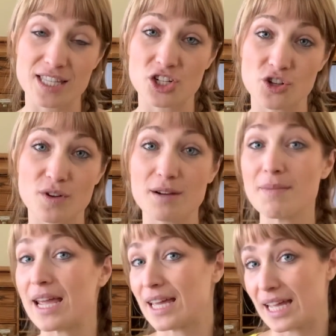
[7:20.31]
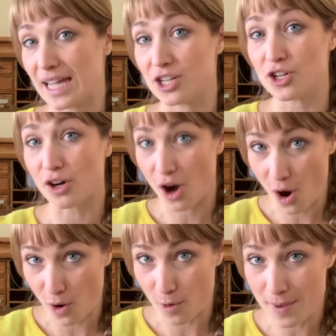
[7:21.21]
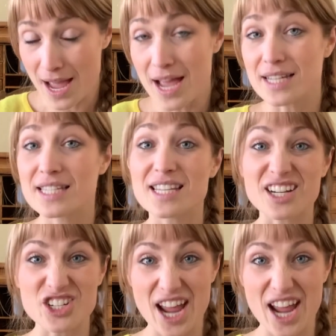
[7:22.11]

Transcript: that you can make in your home, such